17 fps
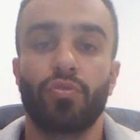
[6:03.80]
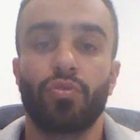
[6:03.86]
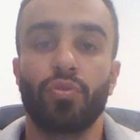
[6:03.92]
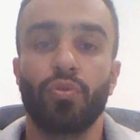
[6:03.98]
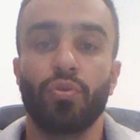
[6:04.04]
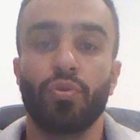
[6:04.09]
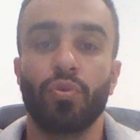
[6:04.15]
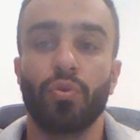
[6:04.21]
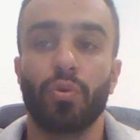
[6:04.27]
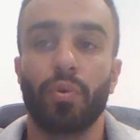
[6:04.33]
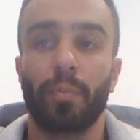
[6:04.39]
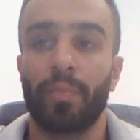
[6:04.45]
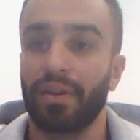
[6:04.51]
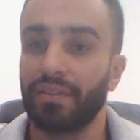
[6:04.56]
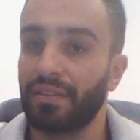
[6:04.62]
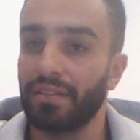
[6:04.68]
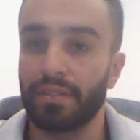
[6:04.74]
to
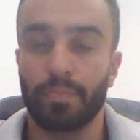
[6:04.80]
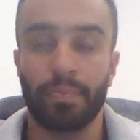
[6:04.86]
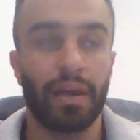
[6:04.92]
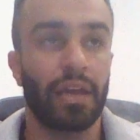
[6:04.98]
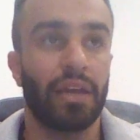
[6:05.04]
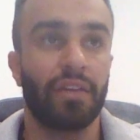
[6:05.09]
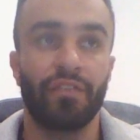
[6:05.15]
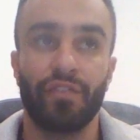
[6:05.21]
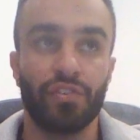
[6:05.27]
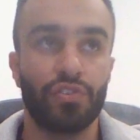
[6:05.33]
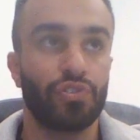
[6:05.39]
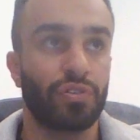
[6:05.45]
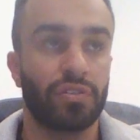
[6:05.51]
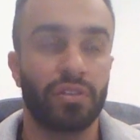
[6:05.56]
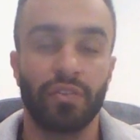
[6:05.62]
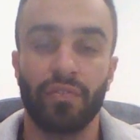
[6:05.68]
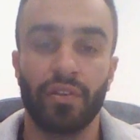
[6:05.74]
participate in
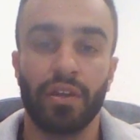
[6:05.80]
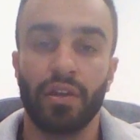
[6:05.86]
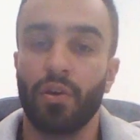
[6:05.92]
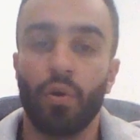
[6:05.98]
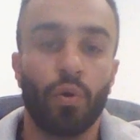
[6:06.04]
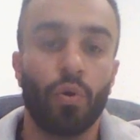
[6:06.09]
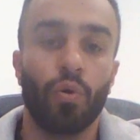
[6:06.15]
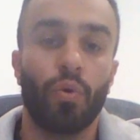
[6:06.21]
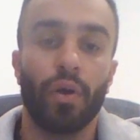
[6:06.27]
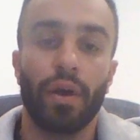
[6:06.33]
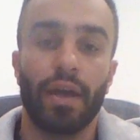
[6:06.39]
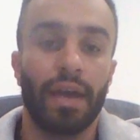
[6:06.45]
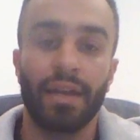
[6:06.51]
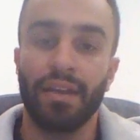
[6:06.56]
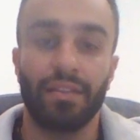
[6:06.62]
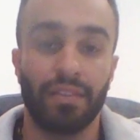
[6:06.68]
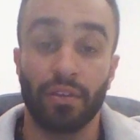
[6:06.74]
physical activity or
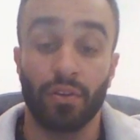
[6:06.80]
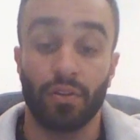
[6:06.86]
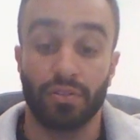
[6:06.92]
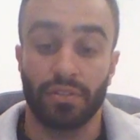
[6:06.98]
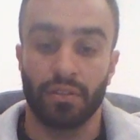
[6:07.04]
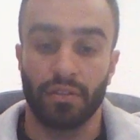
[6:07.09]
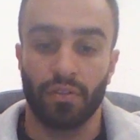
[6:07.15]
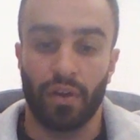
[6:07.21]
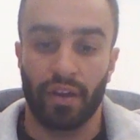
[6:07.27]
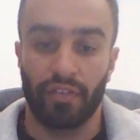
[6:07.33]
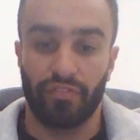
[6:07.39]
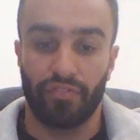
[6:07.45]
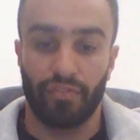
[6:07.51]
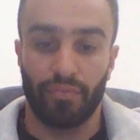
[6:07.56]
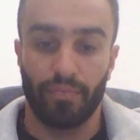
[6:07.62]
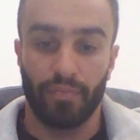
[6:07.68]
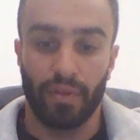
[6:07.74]
anything else in
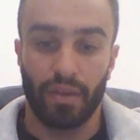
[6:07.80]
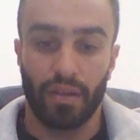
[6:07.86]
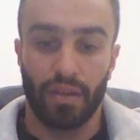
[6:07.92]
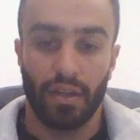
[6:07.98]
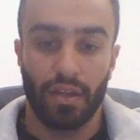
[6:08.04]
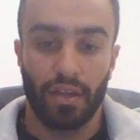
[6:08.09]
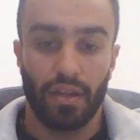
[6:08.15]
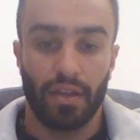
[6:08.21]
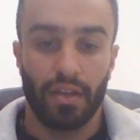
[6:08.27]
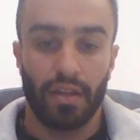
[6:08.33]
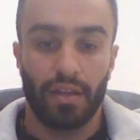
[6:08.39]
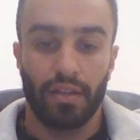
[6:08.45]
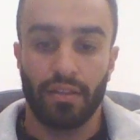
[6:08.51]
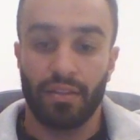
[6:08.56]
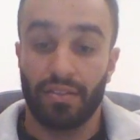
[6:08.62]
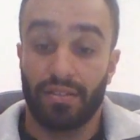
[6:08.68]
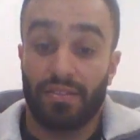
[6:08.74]
life.
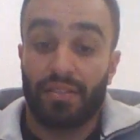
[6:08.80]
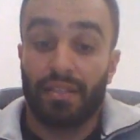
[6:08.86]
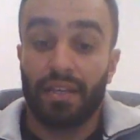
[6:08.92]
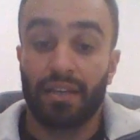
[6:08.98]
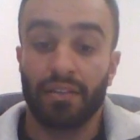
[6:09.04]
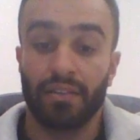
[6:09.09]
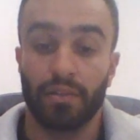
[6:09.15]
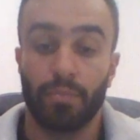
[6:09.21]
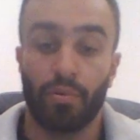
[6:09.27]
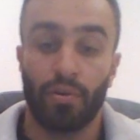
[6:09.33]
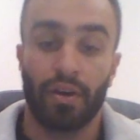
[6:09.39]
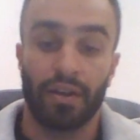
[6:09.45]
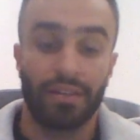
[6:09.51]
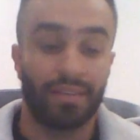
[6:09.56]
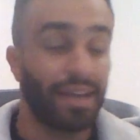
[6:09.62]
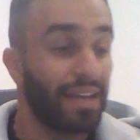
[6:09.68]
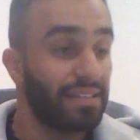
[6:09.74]
This is seconded
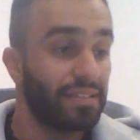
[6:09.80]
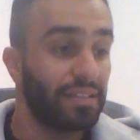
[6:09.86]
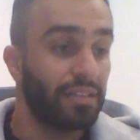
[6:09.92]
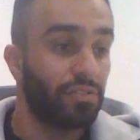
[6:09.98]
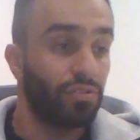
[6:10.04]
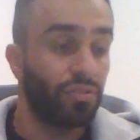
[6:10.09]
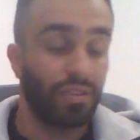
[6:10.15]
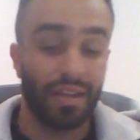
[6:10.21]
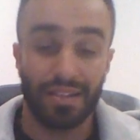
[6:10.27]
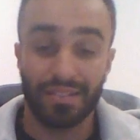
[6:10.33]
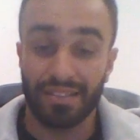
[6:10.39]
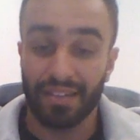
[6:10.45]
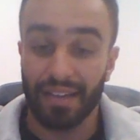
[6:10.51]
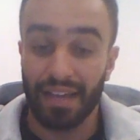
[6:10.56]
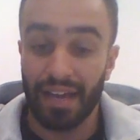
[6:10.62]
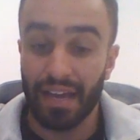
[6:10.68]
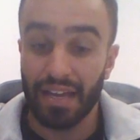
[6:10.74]
by Dacey
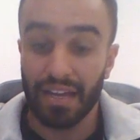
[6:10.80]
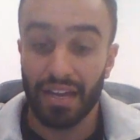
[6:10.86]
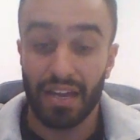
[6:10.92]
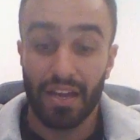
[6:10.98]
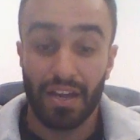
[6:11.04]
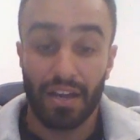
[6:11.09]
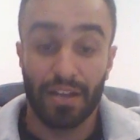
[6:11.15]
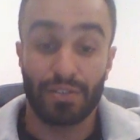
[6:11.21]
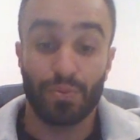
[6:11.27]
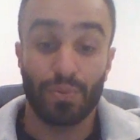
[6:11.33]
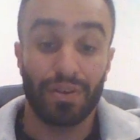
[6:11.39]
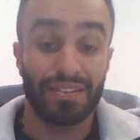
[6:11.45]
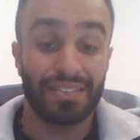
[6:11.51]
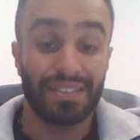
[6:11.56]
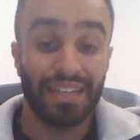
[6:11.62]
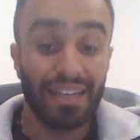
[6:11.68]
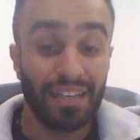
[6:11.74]
2008 as well
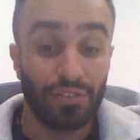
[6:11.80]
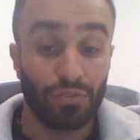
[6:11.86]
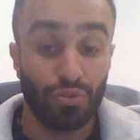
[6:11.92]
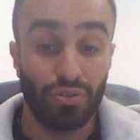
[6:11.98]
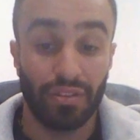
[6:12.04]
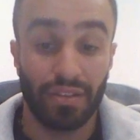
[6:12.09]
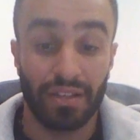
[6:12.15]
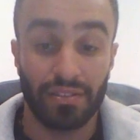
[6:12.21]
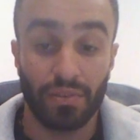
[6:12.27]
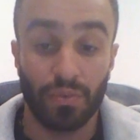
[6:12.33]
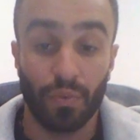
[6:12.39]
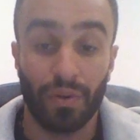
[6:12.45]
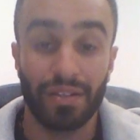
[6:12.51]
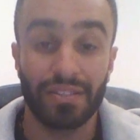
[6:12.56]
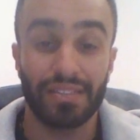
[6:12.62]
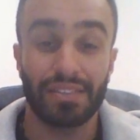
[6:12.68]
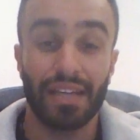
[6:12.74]
as King in
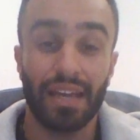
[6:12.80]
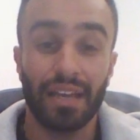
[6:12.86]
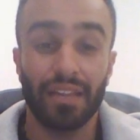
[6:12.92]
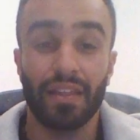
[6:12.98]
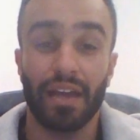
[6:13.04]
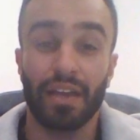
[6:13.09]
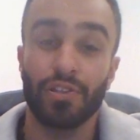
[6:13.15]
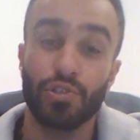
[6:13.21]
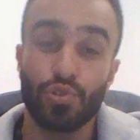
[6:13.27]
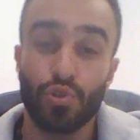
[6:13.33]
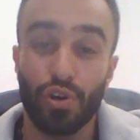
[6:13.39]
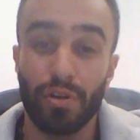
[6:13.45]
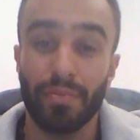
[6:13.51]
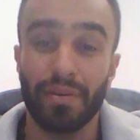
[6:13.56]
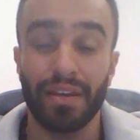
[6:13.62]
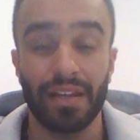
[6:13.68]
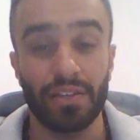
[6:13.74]
2001, saying that
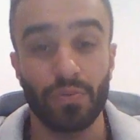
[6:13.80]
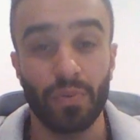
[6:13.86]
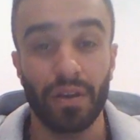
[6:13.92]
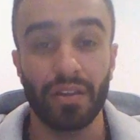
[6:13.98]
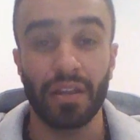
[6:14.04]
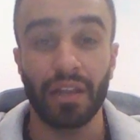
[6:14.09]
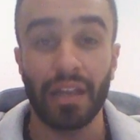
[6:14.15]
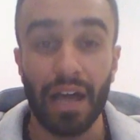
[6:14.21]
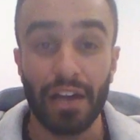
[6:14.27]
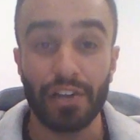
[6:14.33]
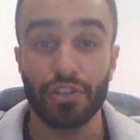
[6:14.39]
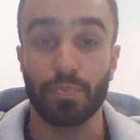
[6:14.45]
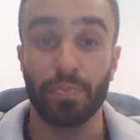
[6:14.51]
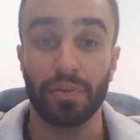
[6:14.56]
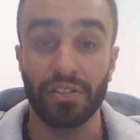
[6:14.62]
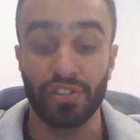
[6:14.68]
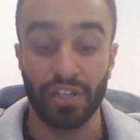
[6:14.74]
enjoyment is one of the
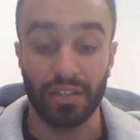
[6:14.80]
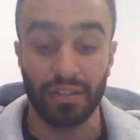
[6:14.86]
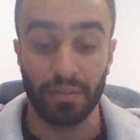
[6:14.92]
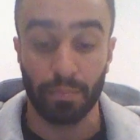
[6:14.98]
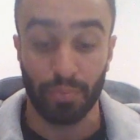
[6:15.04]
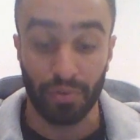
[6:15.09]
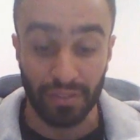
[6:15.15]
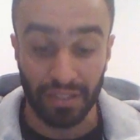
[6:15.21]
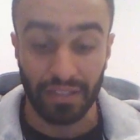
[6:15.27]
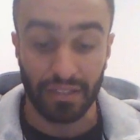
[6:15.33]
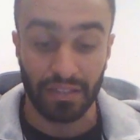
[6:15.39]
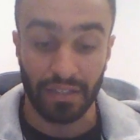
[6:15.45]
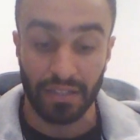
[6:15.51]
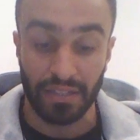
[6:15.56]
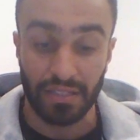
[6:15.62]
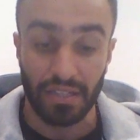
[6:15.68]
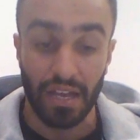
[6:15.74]
largest
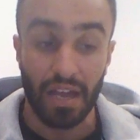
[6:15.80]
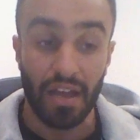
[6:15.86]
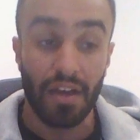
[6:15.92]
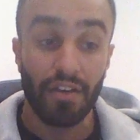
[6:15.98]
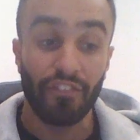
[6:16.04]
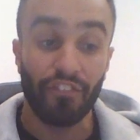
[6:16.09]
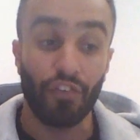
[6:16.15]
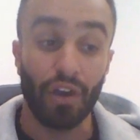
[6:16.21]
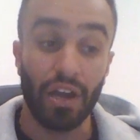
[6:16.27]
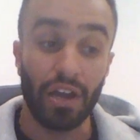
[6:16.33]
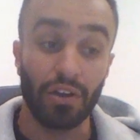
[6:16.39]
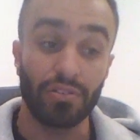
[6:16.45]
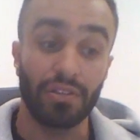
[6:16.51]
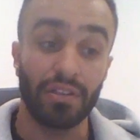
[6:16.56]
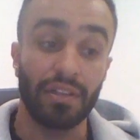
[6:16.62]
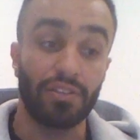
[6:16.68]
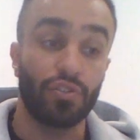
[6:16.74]
predictors for
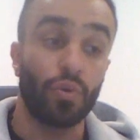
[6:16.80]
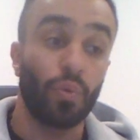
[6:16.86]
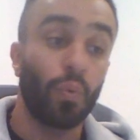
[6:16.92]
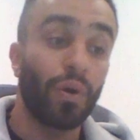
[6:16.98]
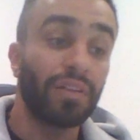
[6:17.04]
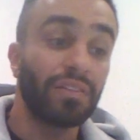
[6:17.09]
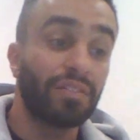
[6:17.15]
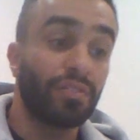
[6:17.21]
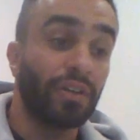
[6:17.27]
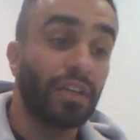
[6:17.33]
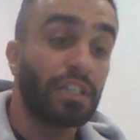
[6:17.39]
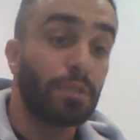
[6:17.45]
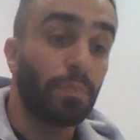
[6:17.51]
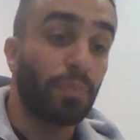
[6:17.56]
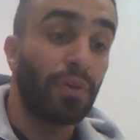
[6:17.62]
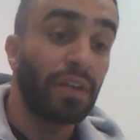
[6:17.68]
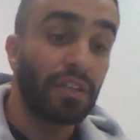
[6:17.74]
elderly to want to
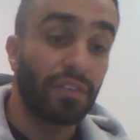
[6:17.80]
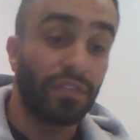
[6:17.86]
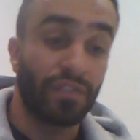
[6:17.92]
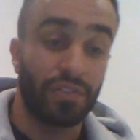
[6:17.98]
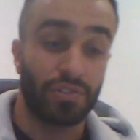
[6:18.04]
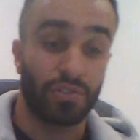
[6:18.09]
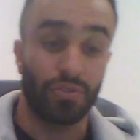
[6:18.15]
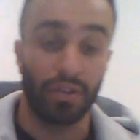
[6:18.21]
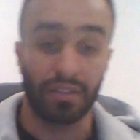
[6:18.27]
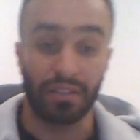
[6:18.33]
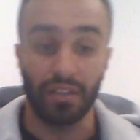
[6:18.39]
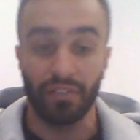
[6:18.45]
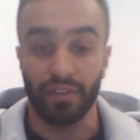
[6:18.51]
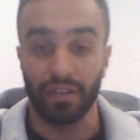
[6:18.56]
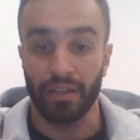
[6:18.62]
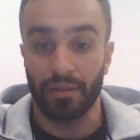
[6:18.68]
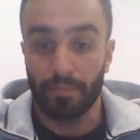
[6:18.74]
experience physical
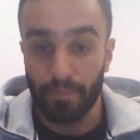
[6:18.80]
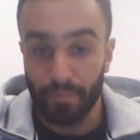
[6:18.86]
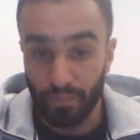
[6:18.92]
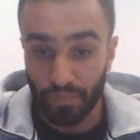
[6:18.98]
activity.